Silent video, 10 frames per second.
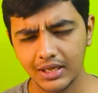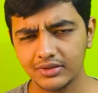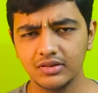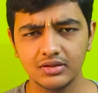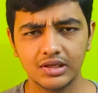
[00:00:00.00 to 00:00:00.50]

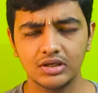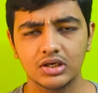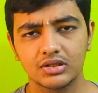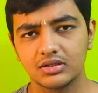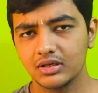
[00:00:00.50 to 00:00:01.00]
This is having
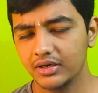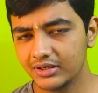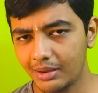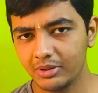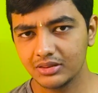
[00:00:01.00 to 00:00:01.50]
a
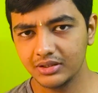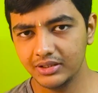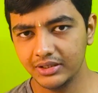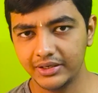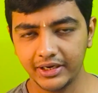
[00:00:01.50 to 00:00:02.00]

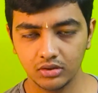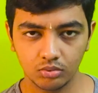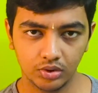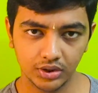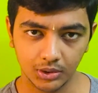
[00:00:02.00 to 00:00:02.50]
Dimensity
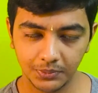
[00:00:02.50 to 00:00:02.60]
9200